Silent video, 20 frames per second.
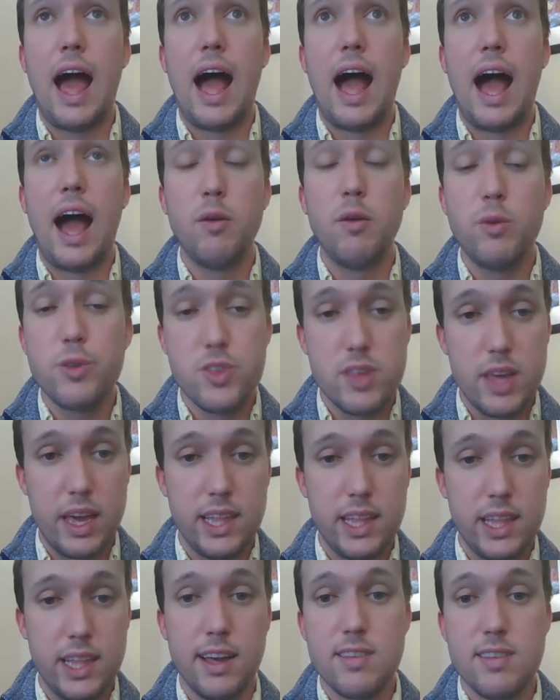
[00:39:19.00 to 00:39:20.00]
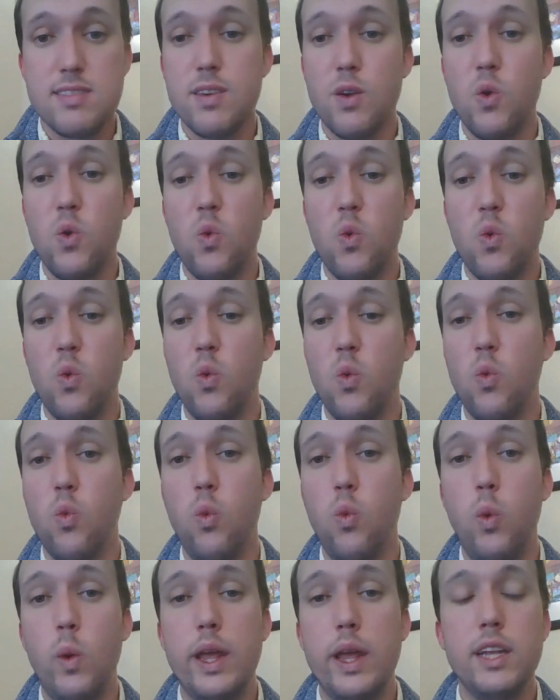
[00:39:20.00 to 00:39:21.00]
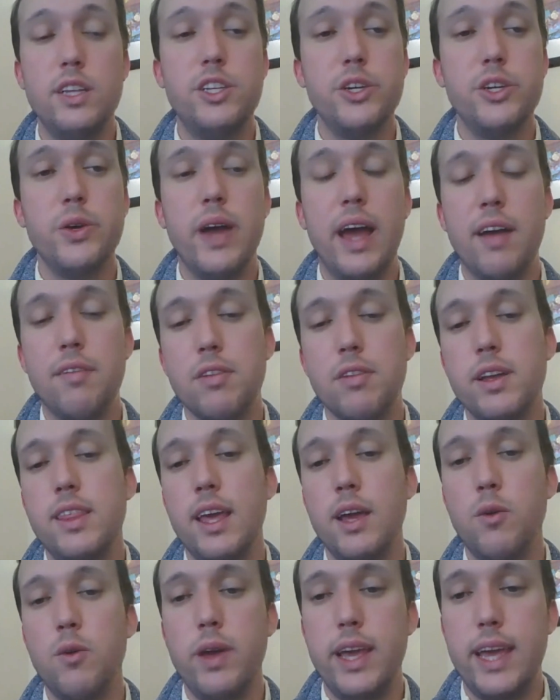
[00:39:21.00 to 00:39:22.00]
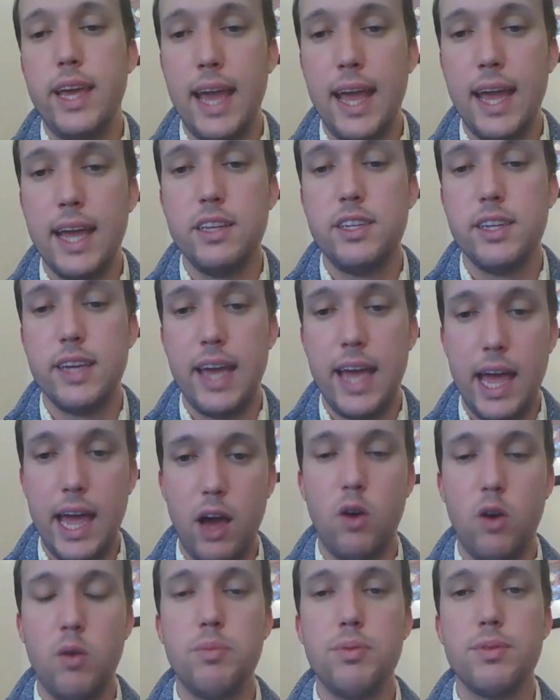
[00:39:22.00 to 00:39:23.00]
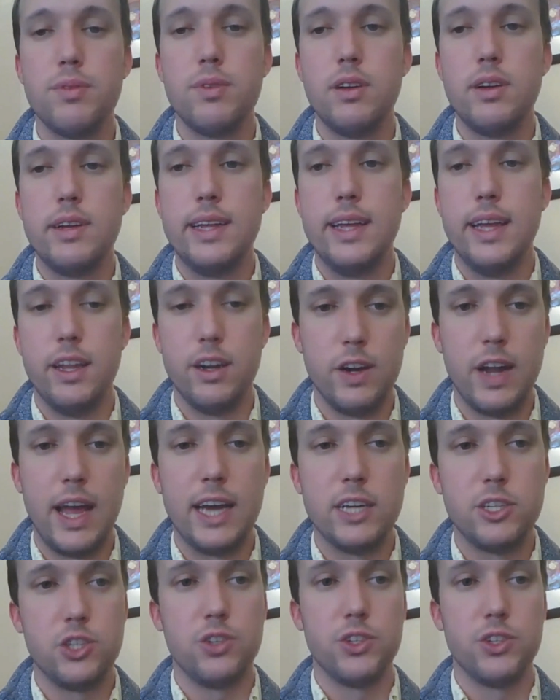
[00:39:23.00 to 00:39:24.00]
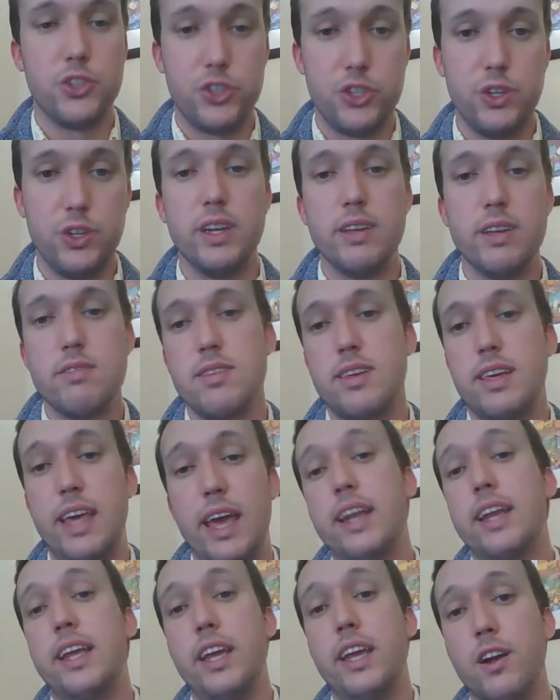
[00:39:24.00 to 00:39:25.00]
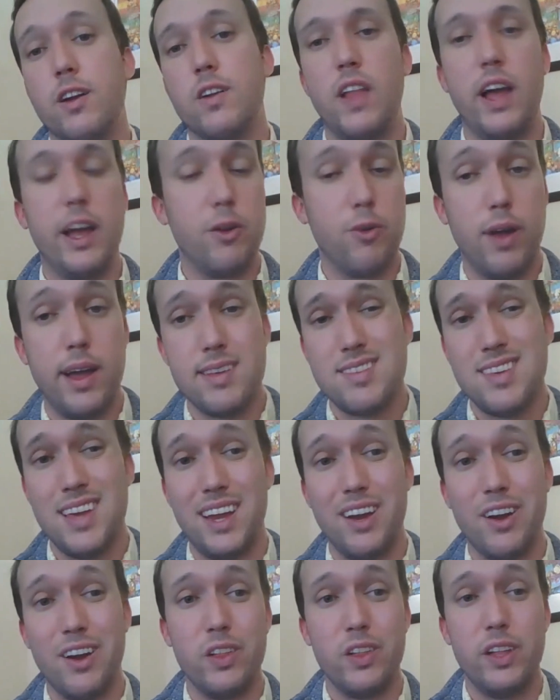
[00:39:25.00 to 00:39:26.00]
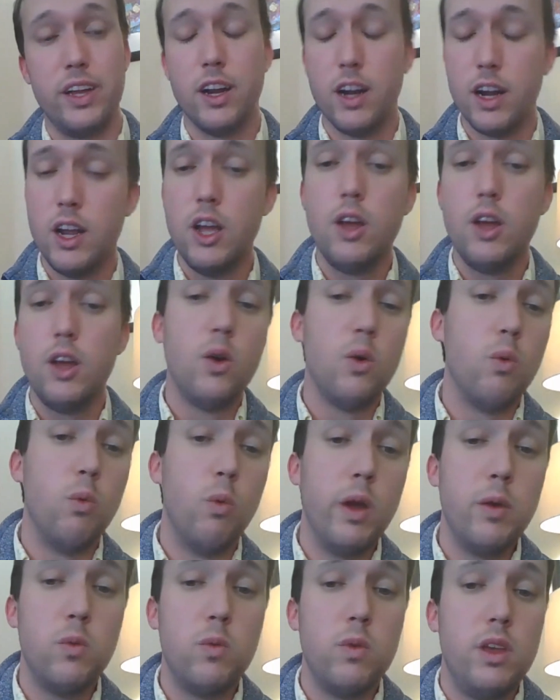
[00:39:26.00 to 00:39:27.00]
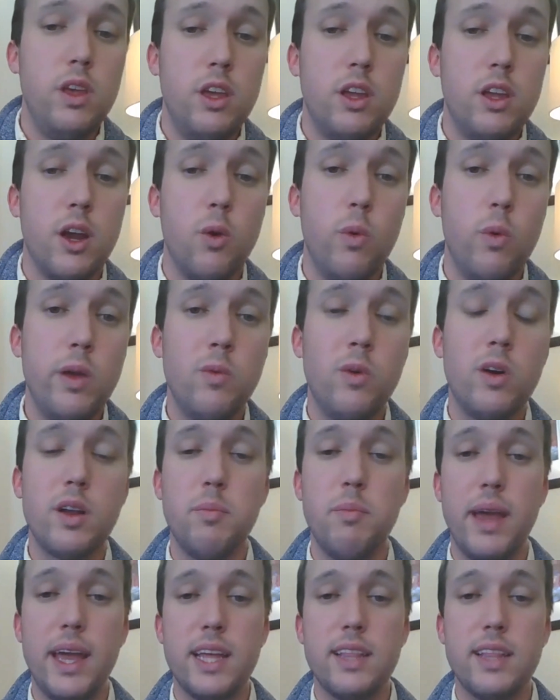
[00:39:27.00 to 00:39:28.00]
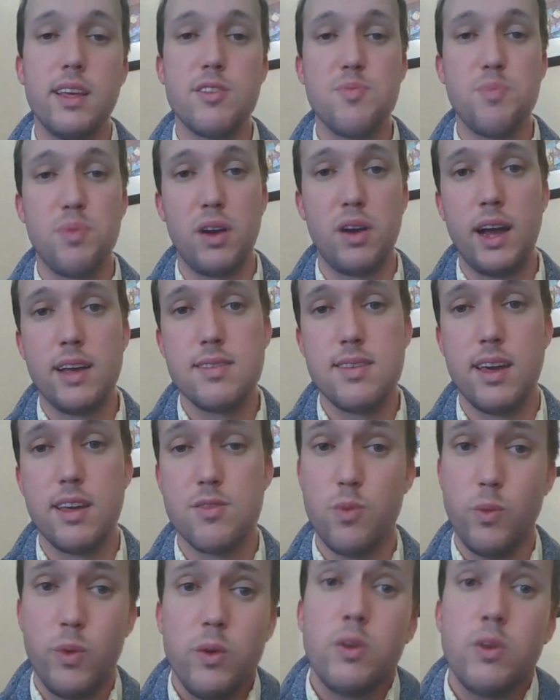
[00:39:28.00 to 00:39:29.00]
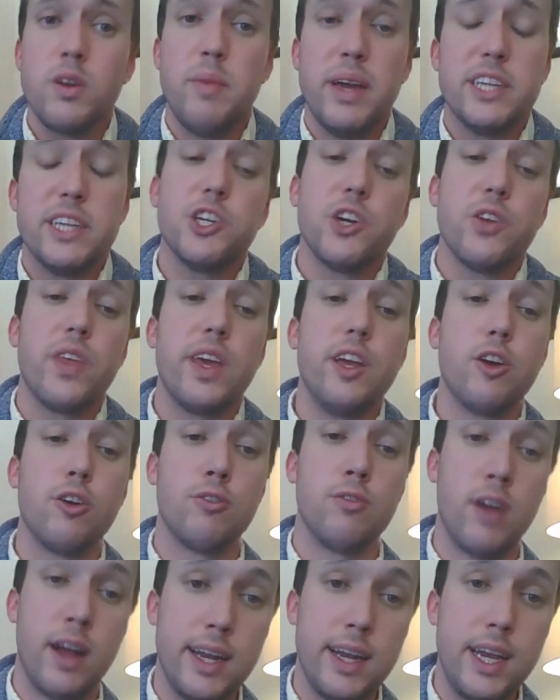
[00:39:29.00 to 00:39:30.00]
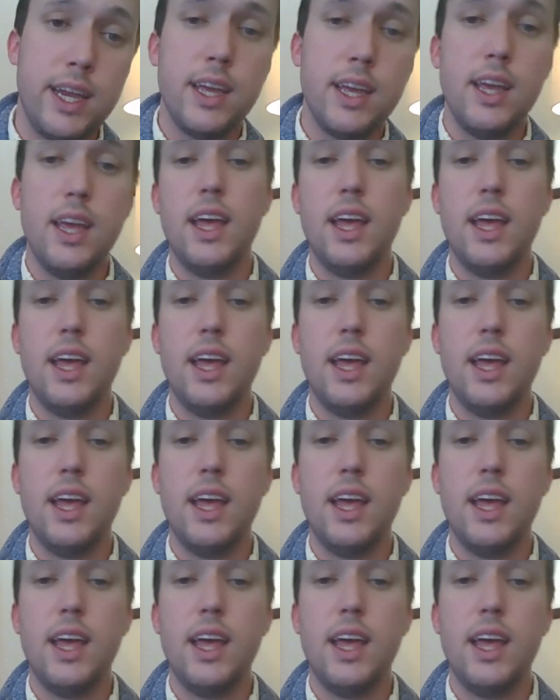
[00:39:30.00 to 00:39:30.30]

I will say this: we do everything we can to help international students get here. Like Rhett said earlier, we want to make this process, we want to make sure that you're ready,